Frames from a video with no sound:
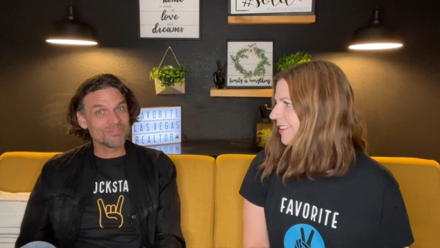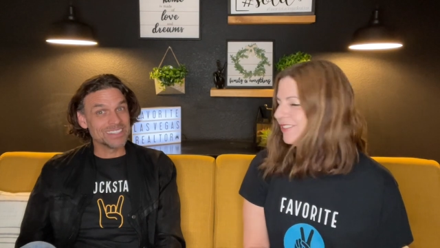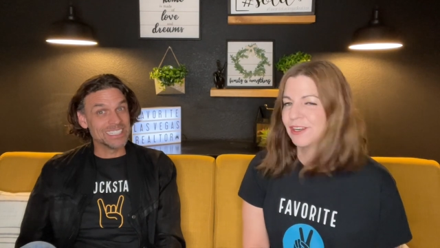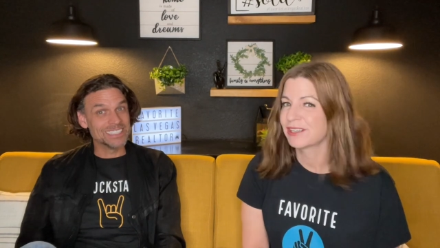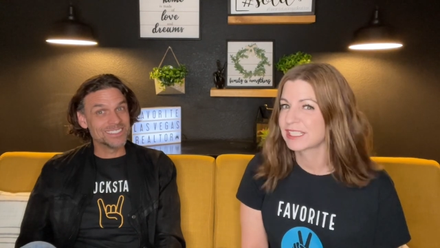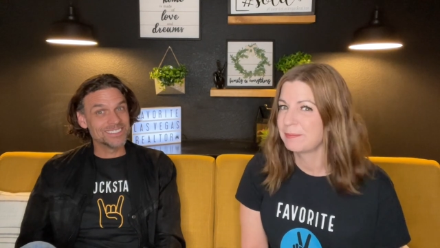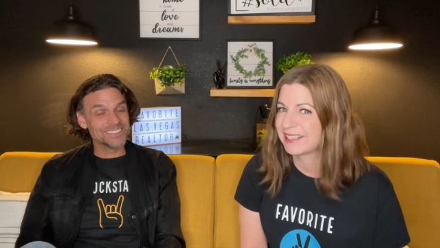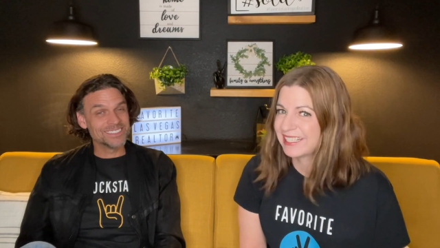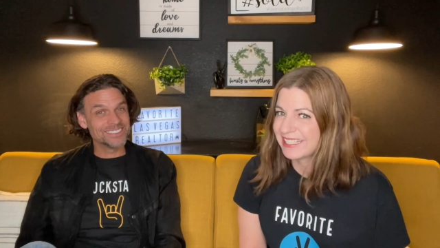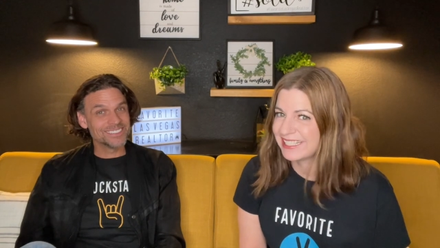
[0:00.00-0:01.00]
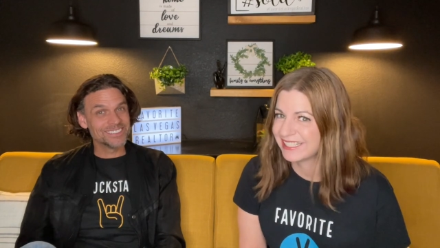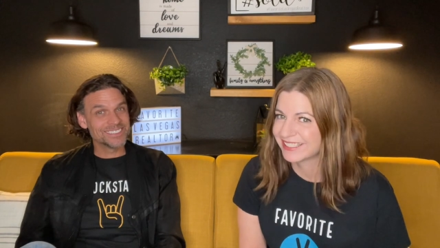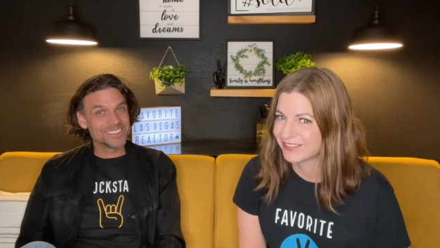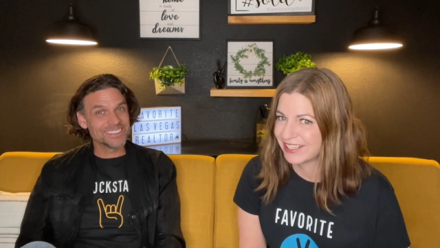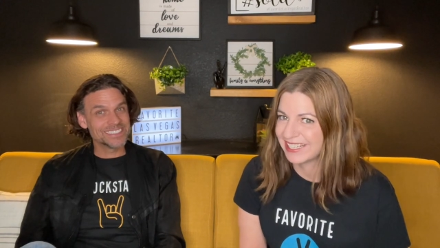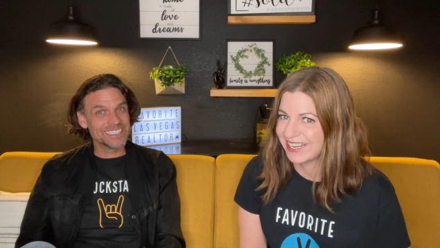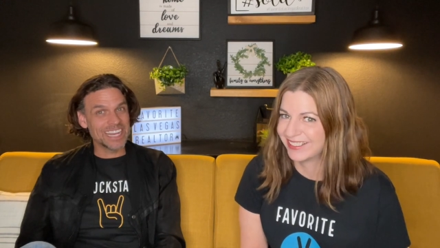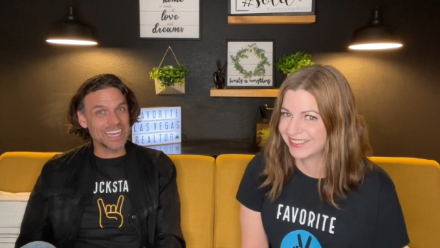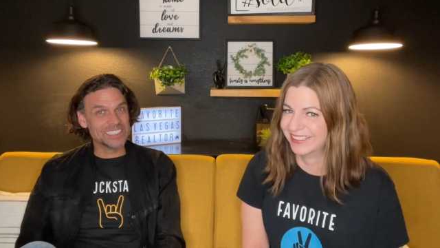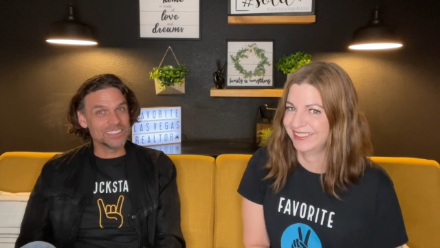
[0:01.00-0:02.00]
Speaker 1: Don't expect any deals right now.
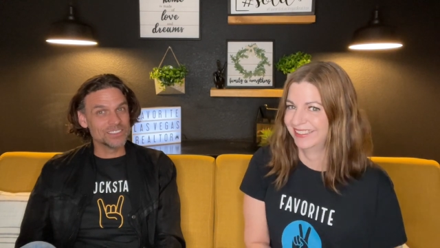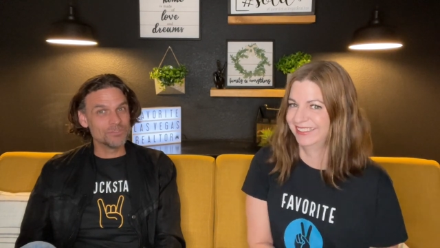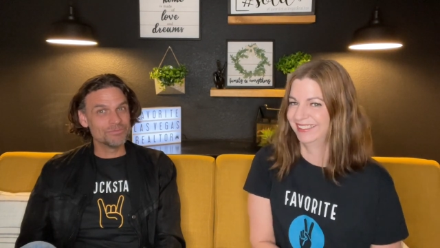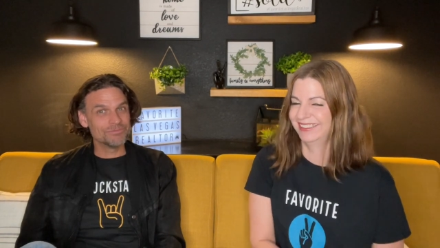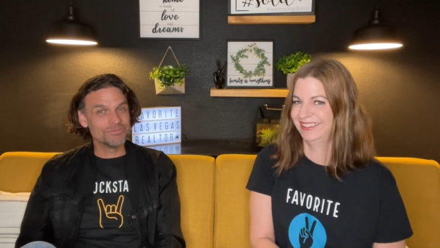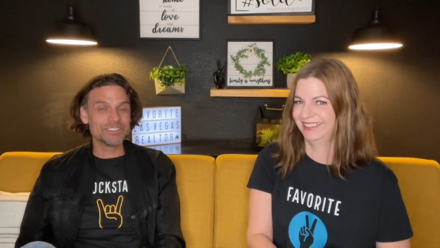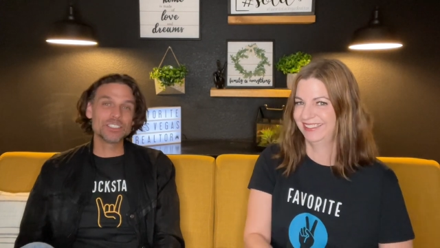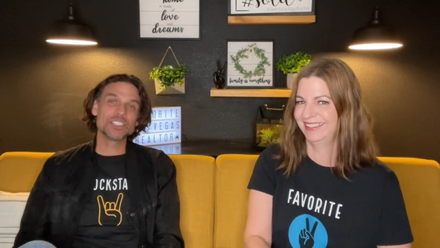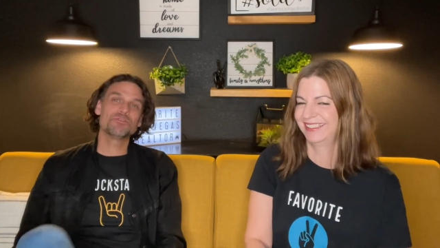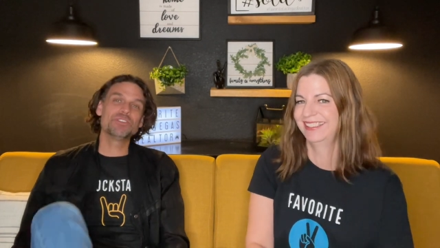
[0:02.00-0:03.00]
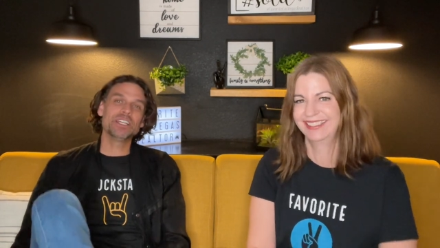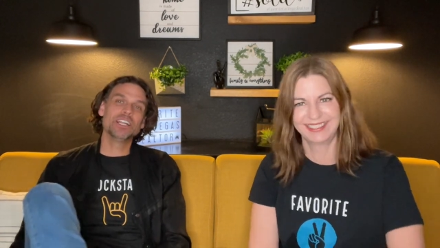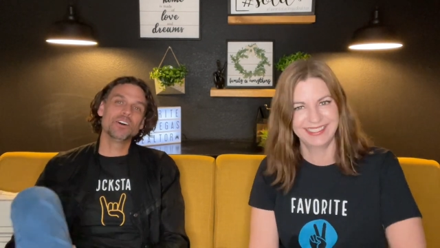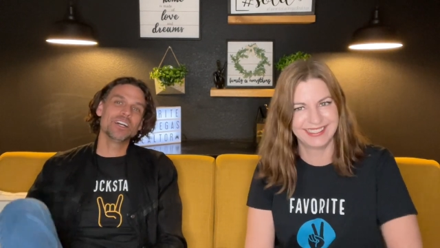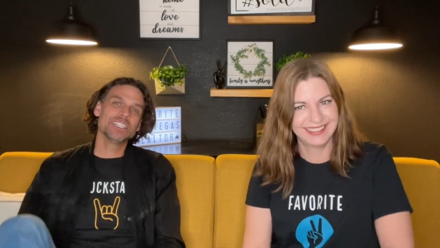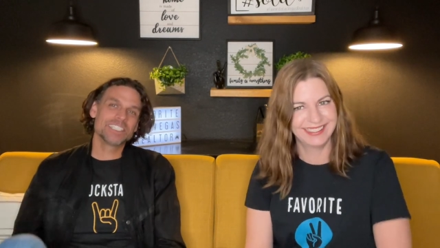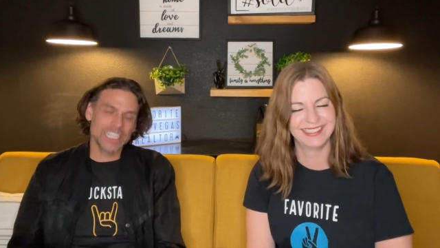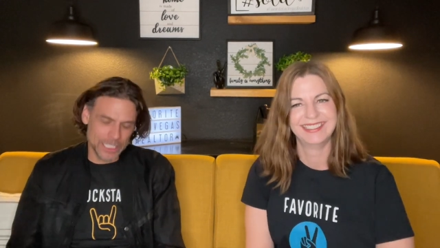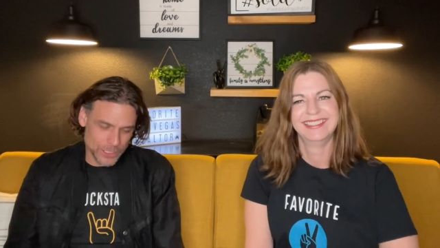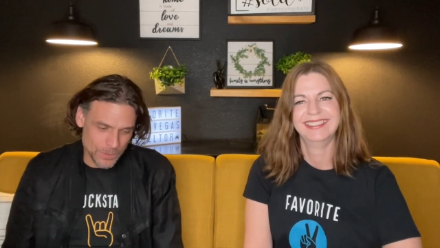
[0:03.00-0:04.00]
Speaker 2: Yeah. There's a, you know, it's
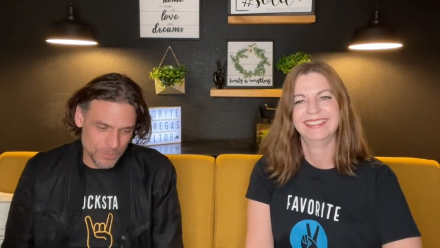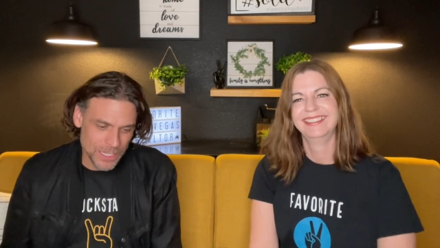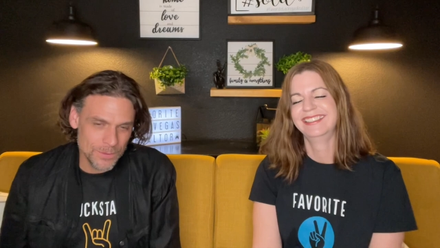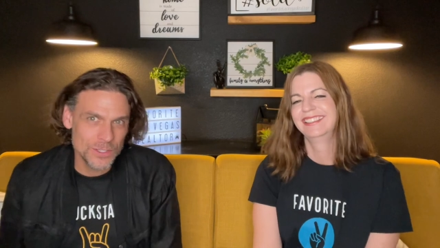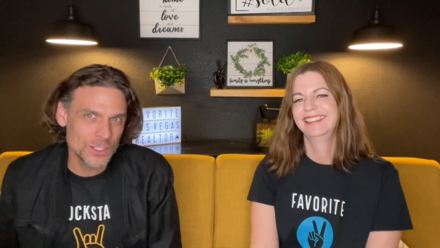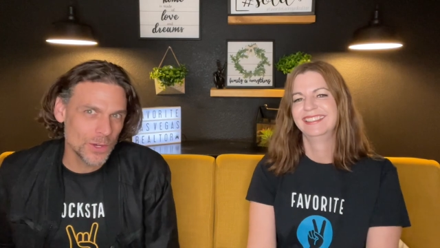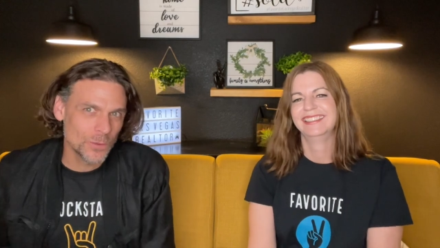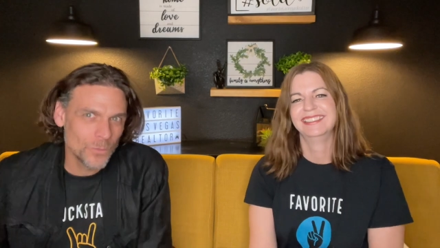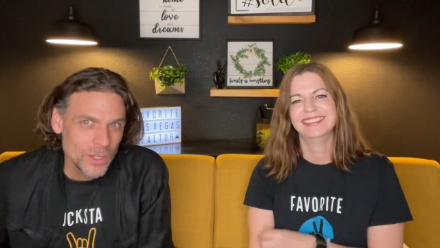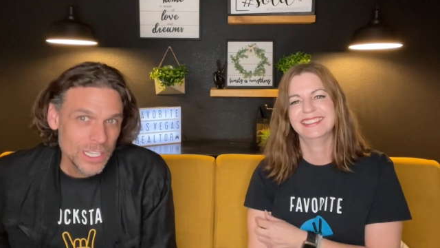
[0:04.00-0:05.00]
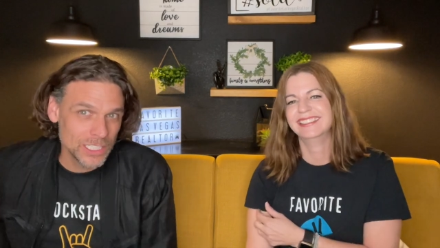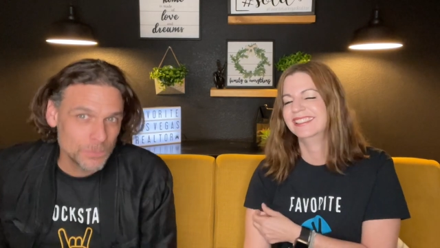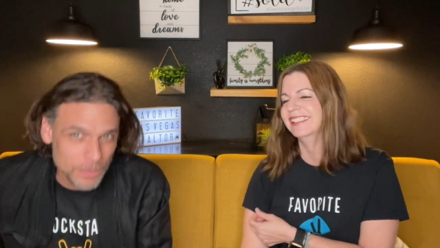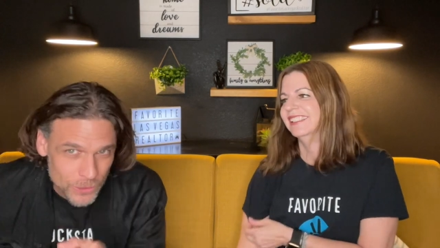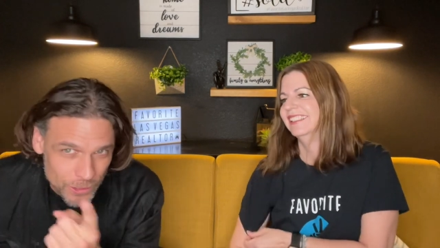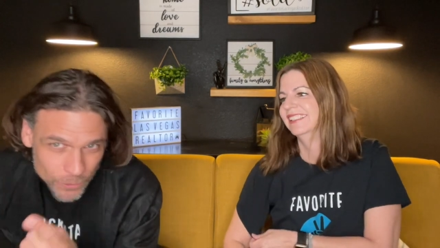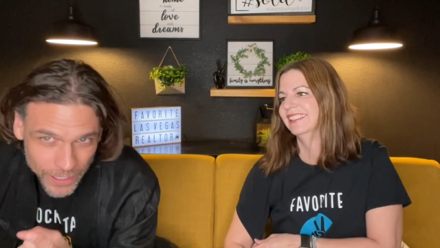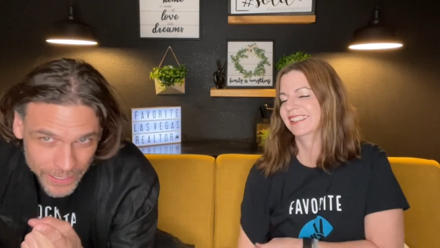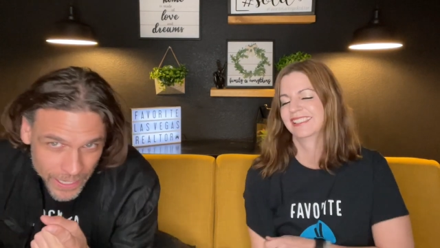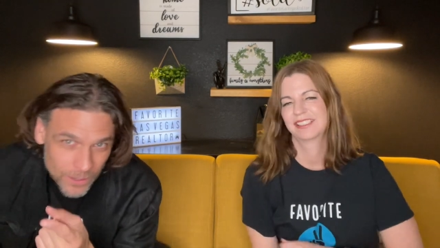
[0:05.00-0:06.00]
like sometimes you don't, especially right
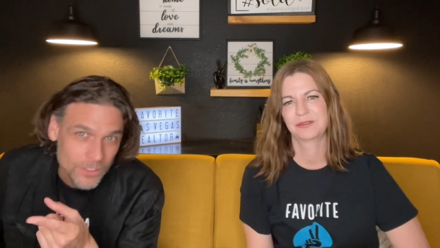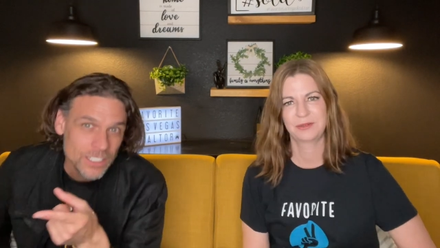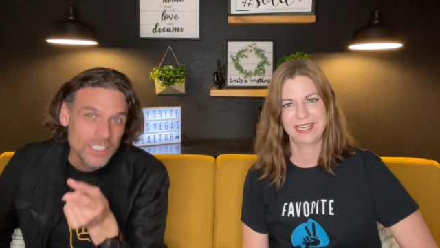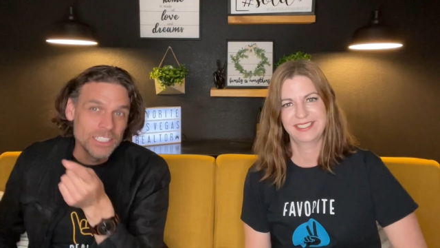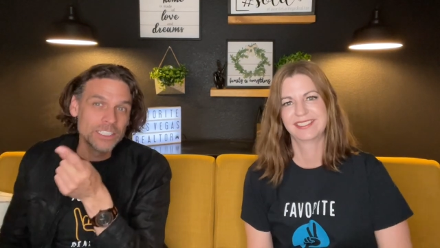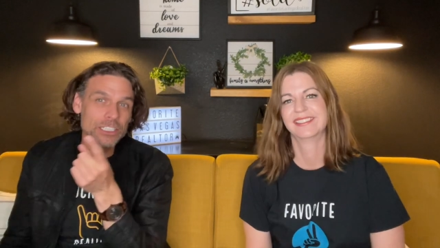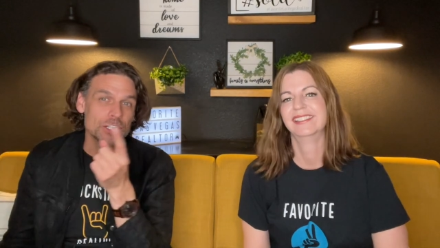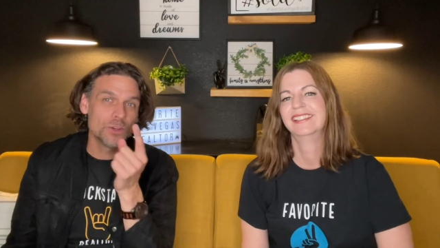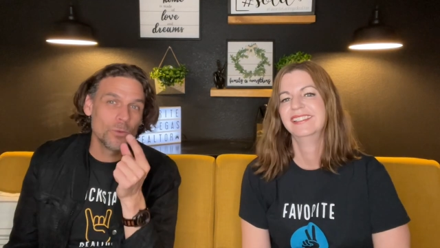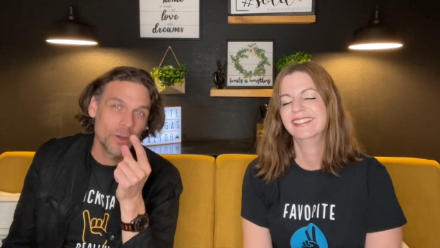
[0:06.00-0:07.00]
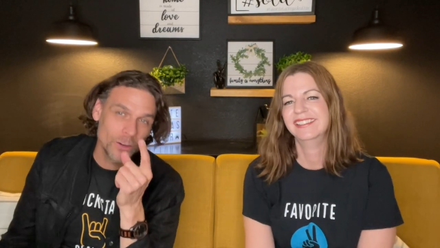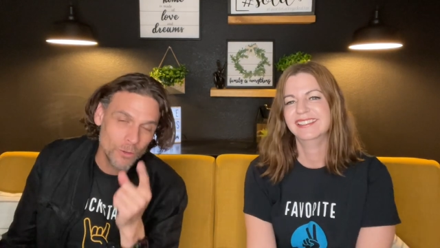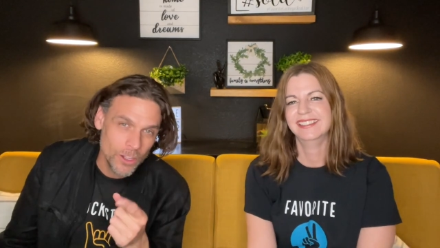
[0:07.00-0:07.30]
now. Right. You don't want to run